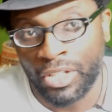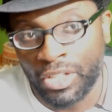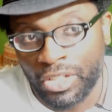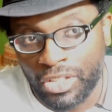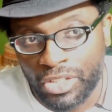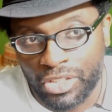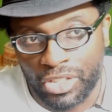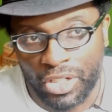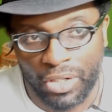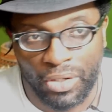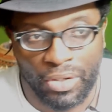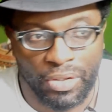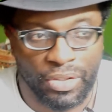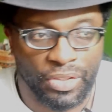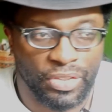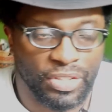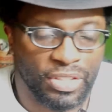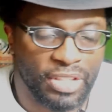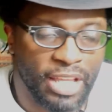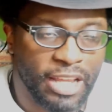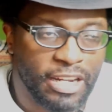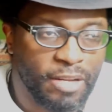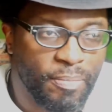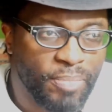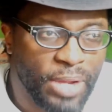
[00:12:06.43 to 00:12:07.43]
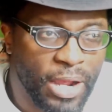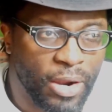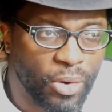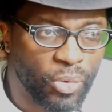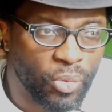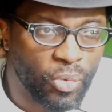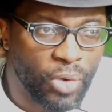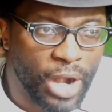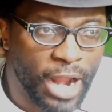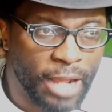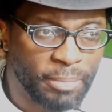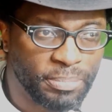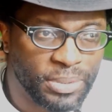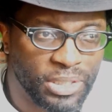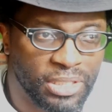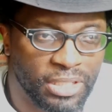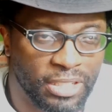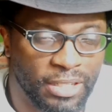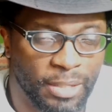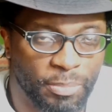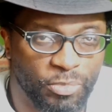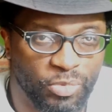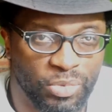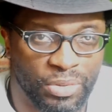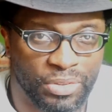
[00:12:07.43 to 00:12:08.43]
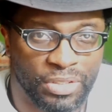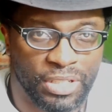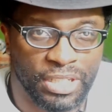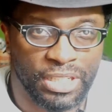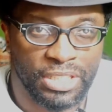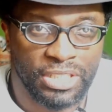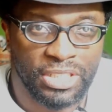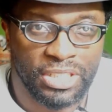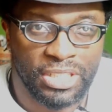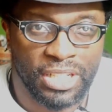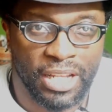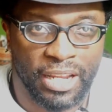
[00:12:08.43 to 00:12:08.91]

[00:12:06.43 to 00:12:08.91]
So that about wraps it up for this.